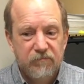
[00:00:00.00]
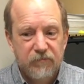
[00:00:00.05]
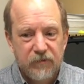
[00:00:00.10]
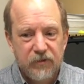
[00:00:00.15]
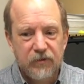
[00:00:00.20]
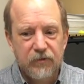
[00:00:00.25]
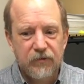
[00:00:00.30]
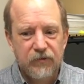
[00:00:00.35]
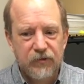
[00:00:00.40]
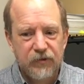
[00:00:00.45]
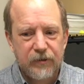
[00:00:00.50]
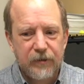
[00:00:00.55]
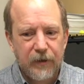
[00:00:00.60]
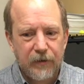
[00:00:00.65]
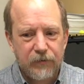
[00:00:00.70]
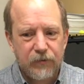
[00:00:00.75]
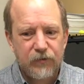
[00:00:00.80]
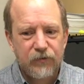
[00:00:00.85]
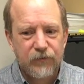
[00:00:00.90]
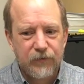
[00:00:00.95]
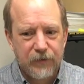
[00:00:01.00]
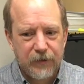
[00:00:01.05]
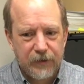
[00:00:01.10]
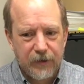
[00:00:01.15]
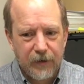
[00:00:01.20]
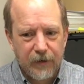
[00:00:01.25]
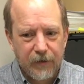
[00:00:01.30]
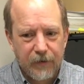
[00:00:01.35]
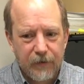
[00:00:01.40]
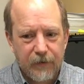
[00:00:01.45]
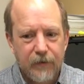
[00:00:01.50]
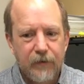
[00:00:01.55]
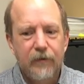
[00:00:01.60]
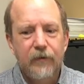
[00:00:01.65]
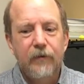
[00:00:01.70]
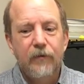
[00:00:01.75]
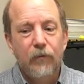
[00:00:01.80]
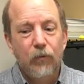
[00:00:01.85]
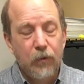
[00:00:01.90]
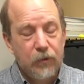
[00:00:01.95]
you'll see how useful they are
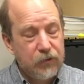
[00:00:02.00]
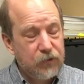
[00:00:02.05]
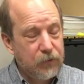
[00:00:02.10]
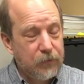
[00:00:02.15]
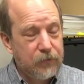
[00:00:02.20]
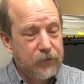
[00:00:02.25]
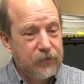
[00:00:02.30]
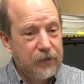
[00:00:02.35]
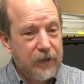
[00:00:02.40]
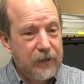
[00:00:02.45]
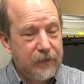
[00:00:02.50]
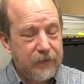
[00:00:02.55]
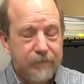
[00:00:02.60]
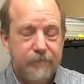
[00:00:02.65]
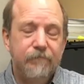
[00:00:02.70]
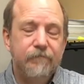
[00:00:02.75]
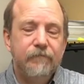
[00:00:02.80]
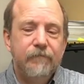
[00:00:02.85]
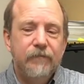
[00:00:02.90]
once you understand them,